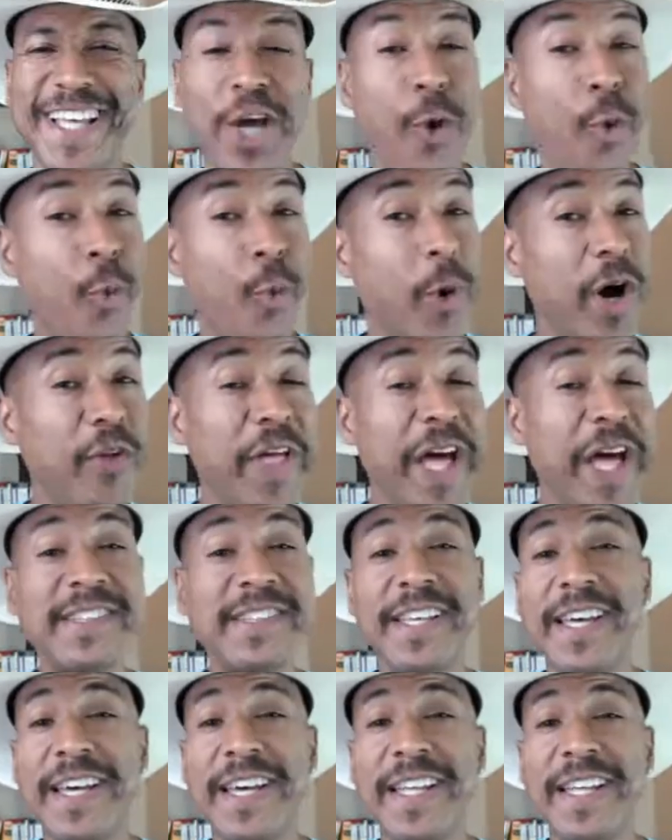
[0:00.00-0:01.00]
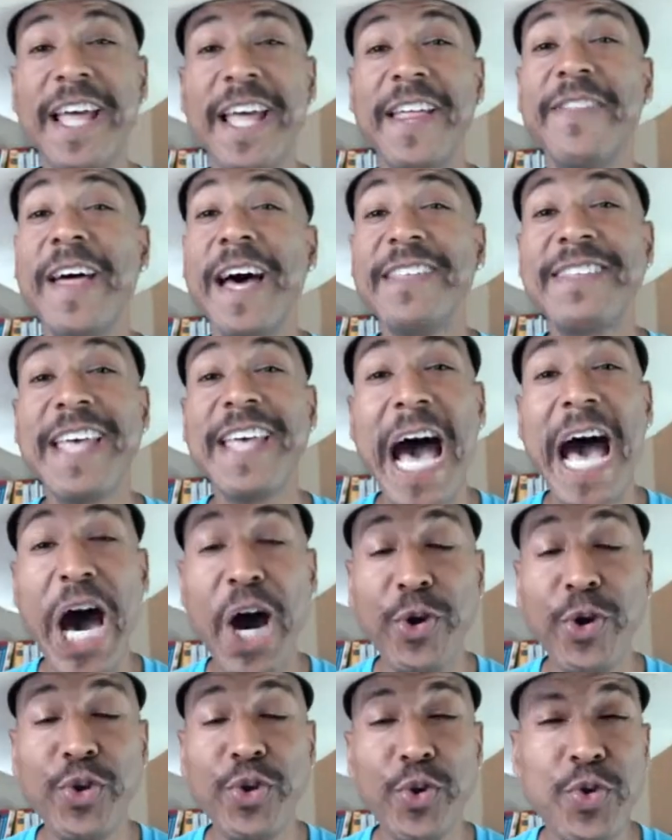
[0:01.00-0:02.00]
Well, that's it. That's
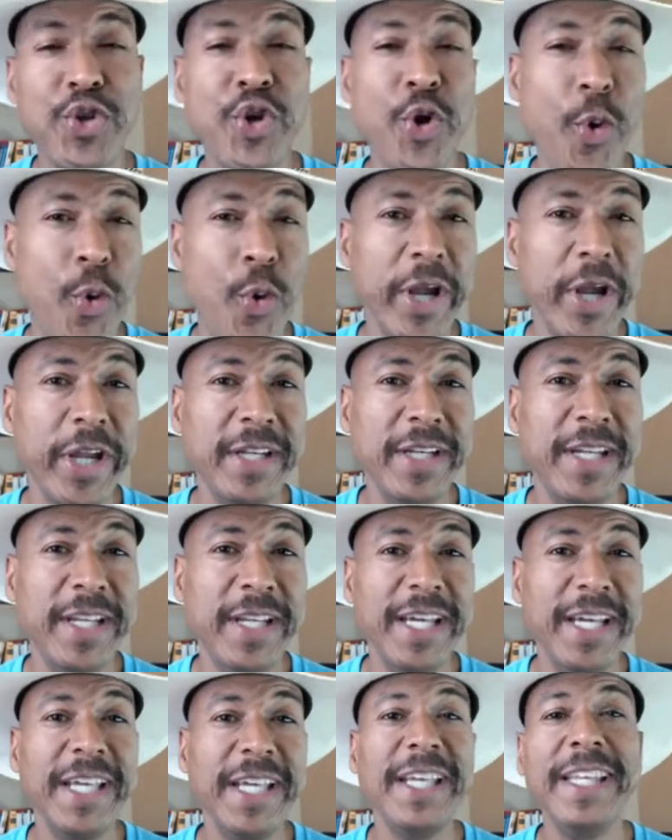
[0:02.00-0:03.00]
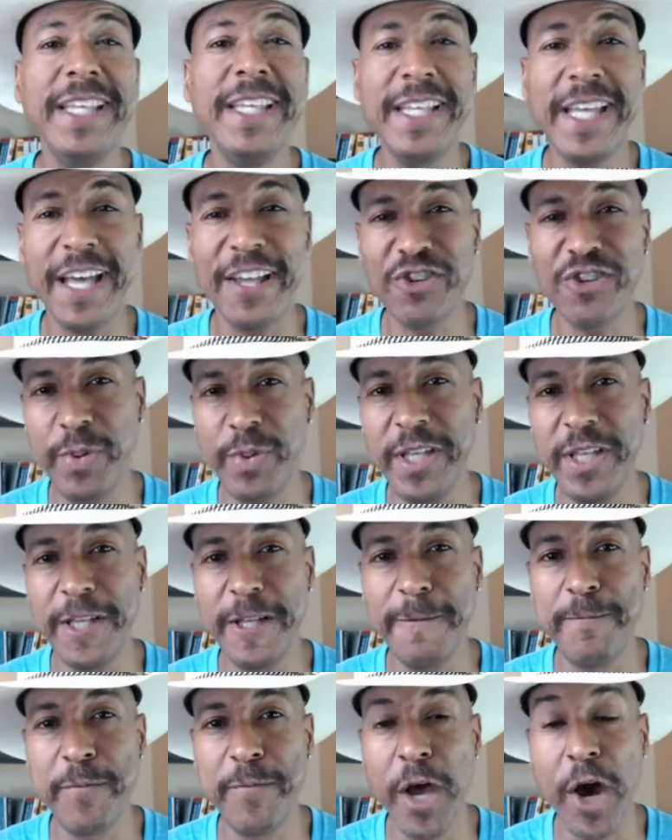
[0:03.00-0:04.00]
how you join
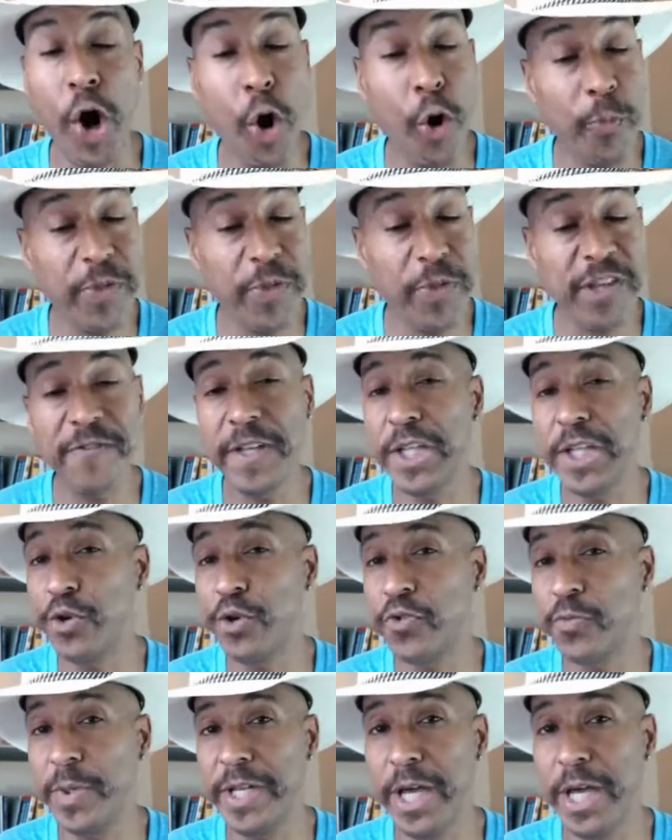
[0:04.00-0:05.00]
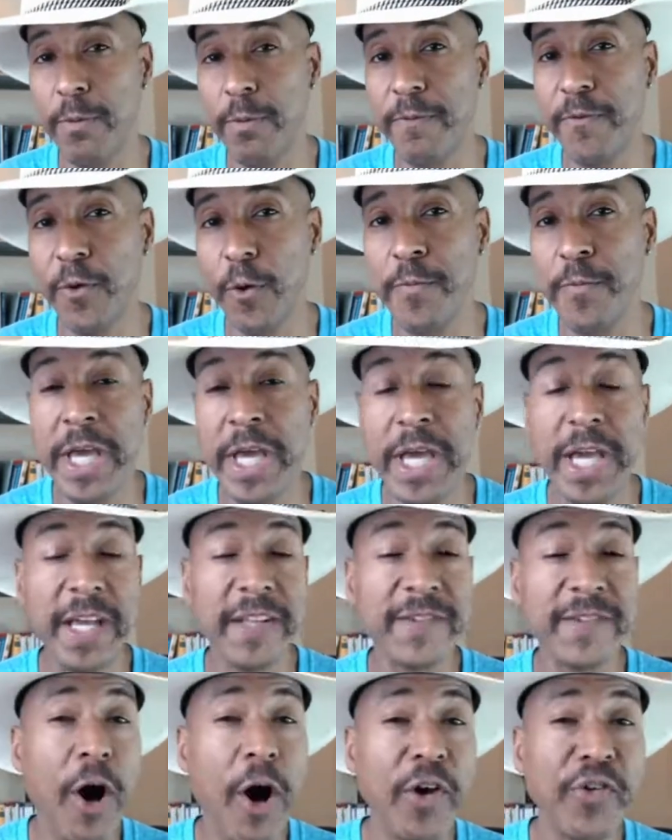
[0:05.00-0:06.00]
eXp. Hope this video has been helpful.
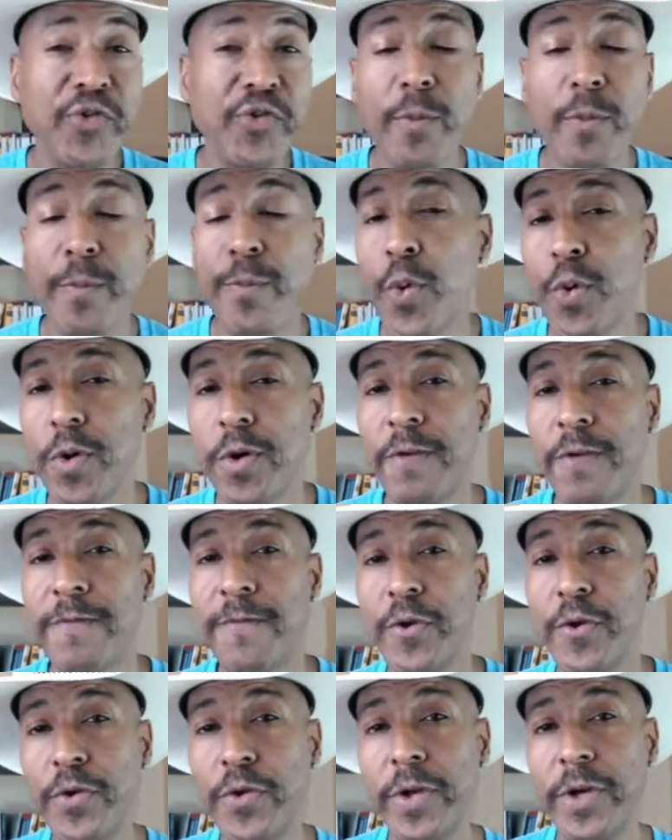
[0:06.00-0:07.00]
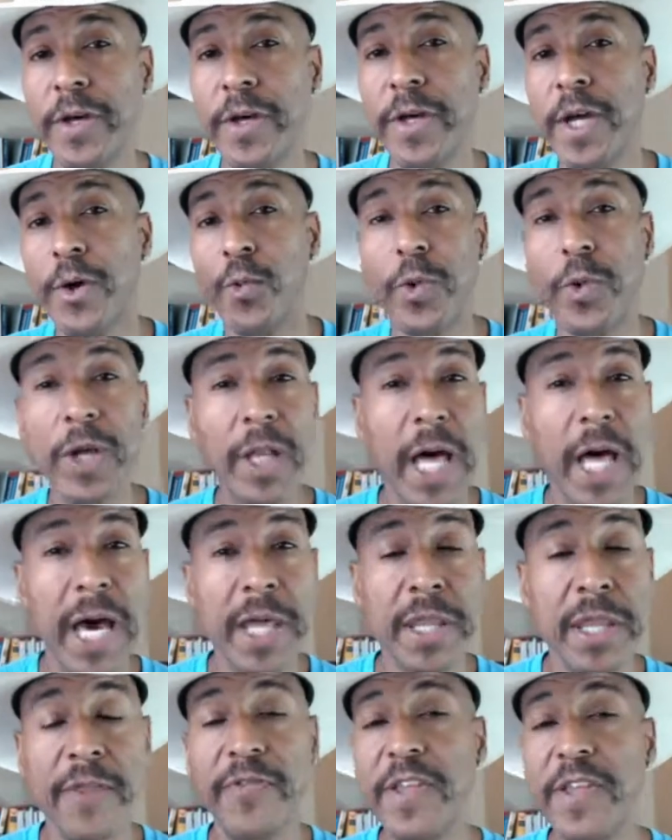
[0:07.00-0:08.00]
It's also important for you to
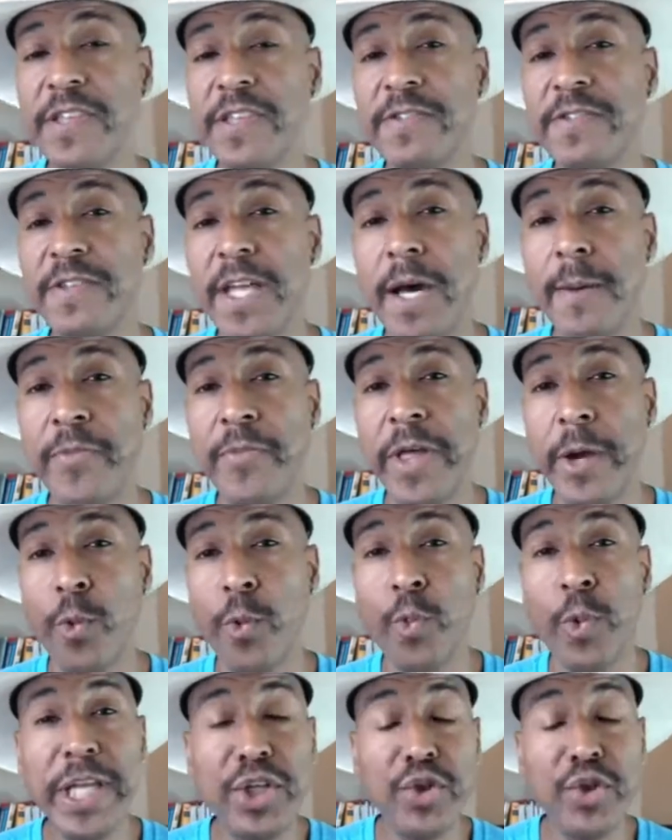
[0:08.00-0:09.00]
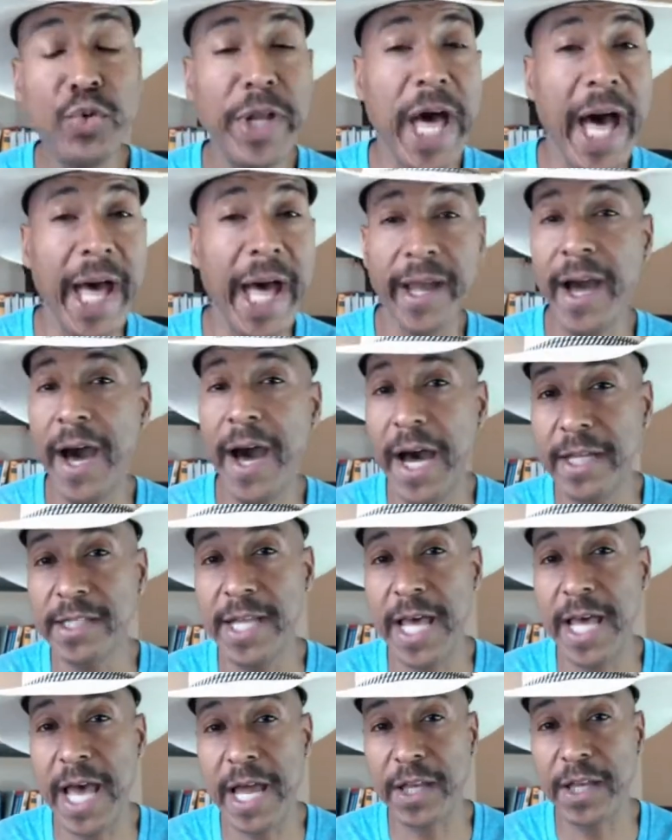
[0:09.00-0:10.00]
realize at this step that we do not
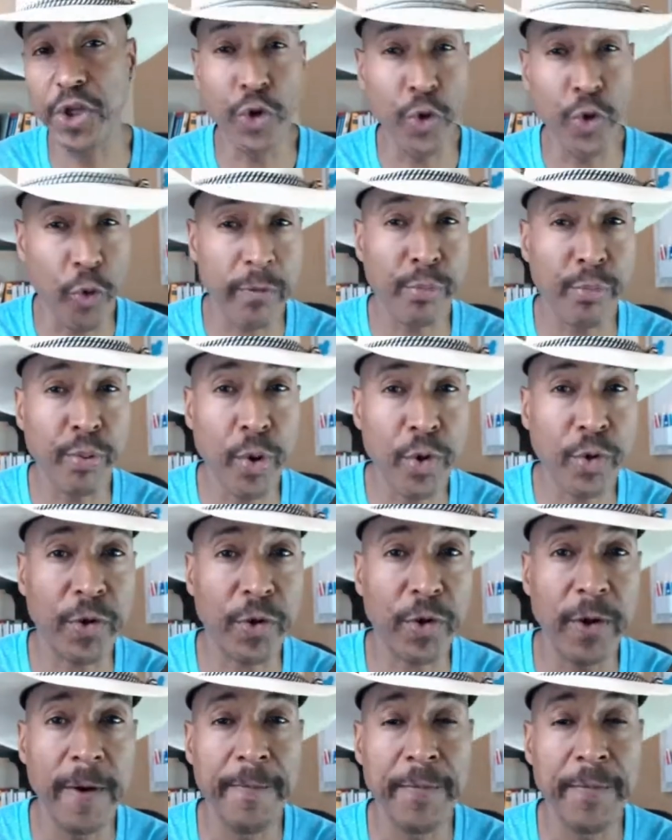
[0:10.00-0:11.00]
contact your broker.